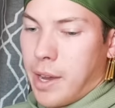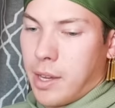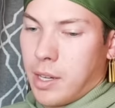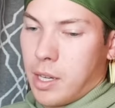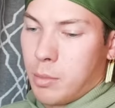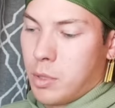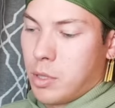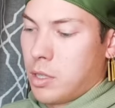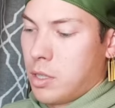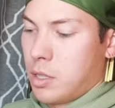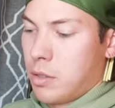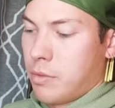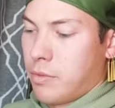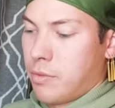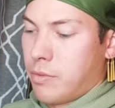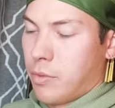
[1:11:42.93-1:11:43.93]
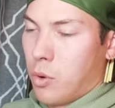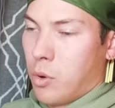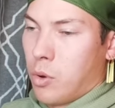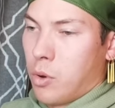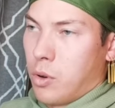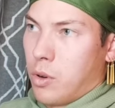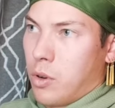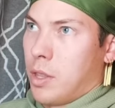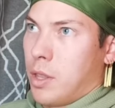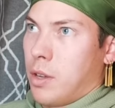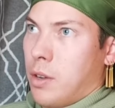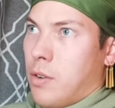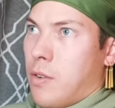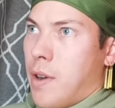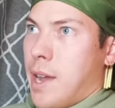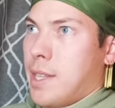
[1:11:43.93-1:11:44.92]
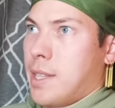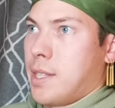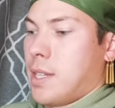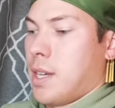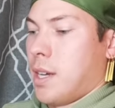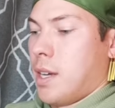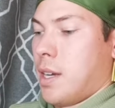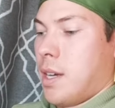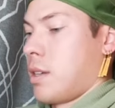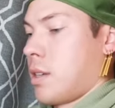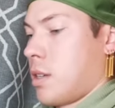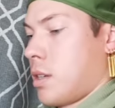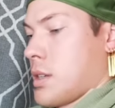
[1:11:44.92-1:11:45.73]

Pack number four on the right side.